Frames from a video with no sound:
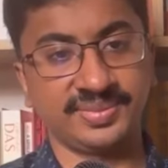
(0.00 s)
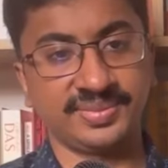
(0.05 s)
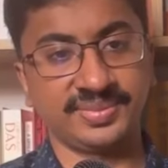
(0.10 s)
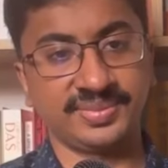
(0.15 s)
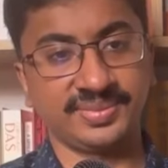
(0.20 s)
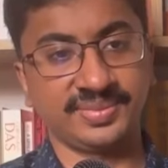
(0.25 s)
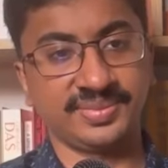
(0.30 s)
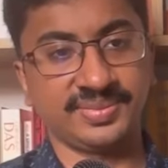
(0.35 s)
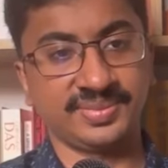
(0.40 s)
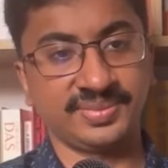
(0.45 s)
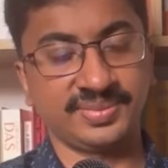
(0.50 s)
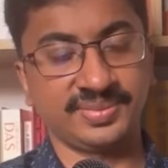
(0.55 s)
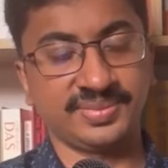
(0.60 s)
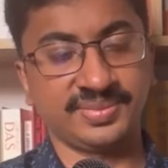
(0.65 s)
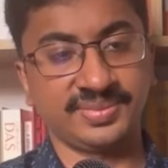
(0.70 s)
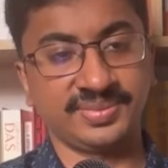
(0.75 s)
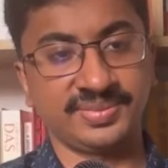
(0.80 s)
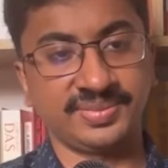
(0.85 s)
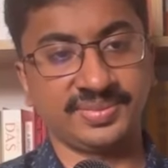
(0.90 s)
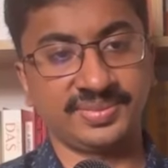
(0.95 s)

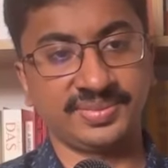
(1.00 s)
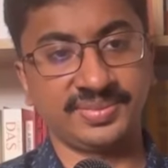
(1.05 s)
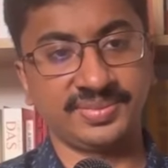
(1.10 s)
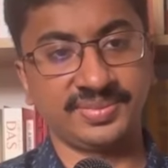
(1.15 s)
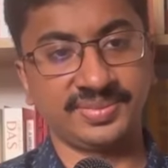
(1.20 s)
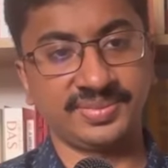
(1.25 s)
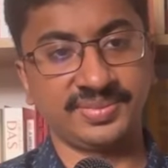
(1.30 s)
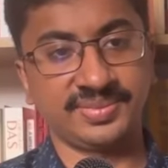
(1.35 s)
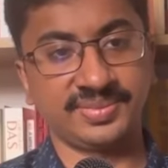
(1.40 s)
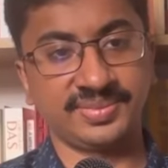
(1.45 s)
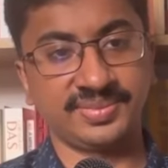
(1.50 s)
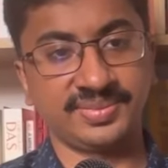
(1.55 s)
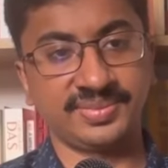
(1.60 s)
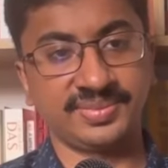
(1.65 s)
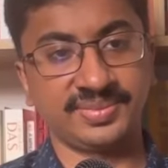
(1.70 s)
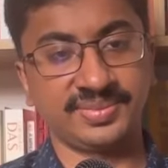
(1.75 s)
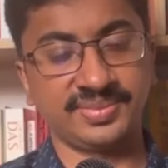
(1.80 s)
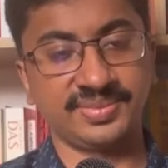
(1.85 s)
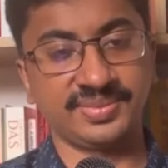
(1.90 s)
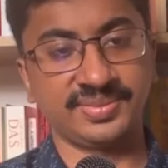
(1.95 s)

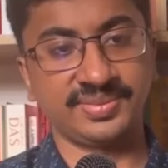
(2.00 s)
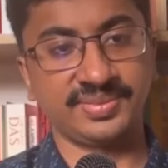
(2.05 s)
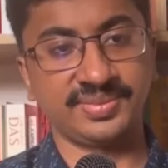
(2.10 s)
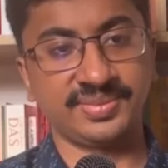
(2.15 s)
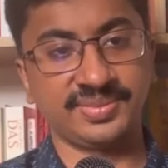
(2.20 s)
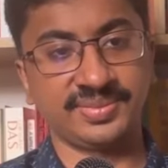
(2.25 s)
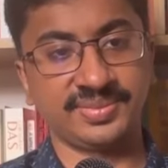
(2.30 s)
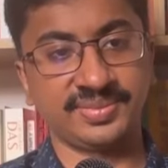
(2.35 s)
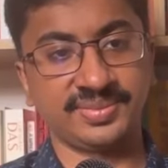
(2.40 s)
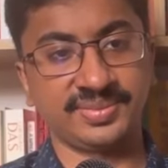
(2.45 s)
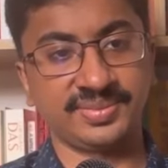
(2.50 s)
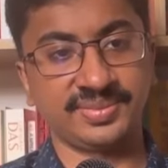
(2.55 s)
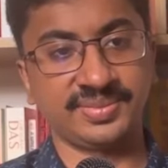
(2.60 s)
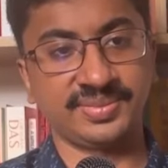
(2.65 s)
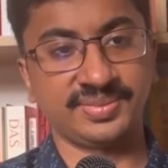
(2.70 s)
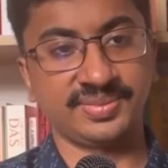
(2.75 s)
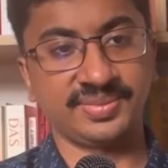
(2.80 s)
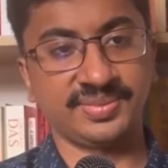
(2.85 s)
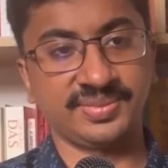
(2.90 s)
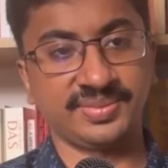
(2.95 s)

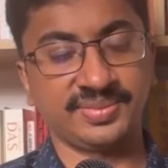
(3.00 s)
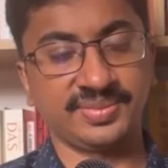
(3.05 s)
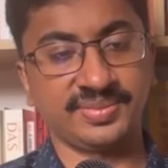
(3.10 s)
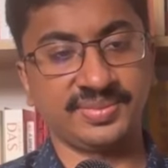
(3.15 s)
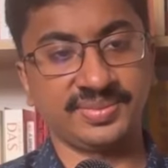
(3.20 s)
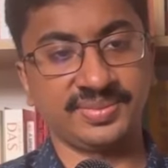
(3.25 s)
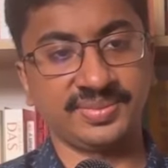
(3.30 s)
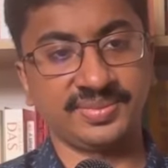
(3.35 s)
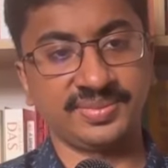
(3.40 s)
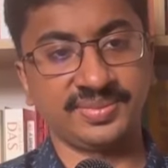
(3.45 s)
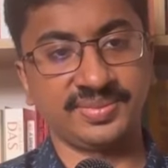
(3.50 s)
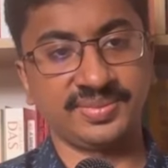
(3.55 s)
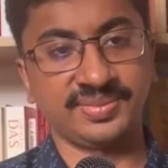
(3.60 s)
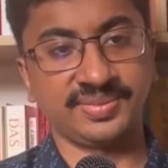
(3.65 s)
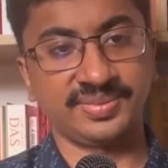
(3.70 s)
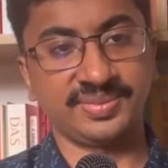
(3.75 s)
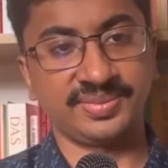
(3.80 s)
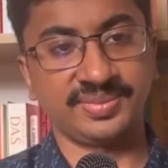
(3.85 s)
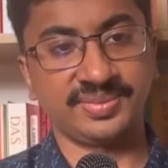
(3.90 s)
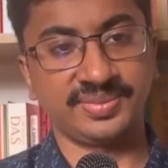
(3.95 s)

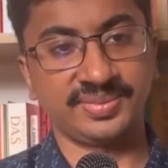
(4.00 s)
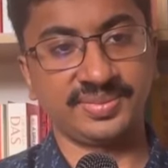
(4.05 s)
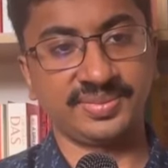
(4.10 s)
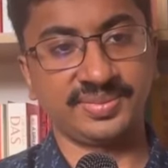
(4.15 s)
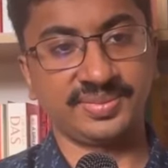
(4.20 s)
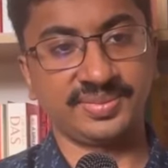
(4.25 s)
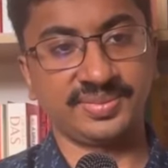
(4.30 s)
No words are spoken by the person on screen.